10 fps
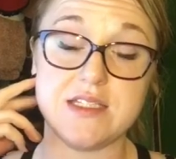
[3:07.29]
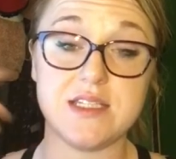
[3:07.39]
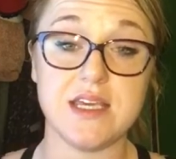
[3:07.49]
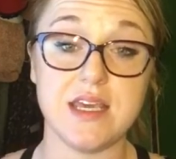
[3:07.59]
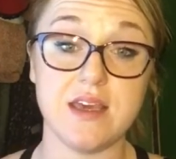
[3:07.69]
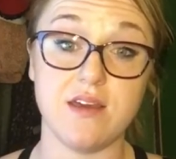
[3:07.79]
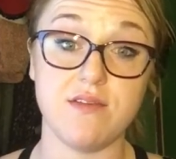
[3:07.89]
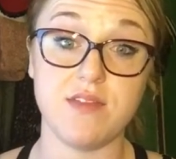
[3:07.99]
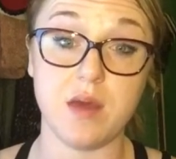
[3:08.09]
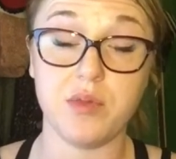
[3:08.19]
see if
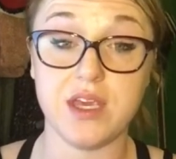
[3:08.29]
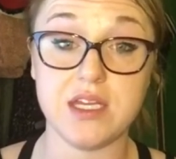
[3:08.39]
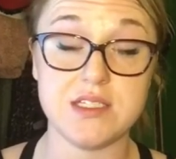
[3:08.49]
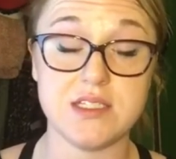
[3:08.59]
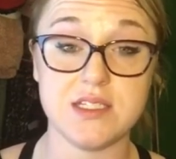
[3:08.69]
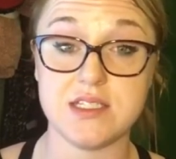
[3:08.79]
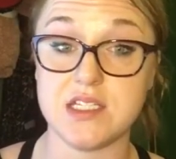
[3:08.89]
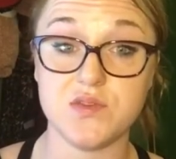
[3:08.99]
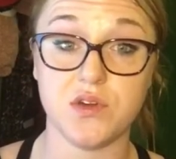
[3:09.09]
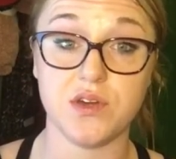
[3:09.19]
that plan is
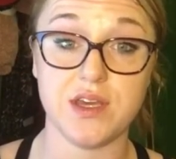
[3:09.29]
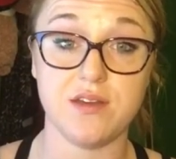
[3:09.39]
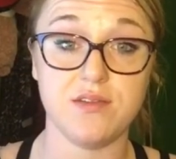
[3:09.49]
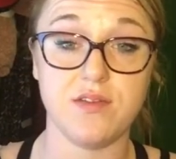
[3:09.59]
successful, if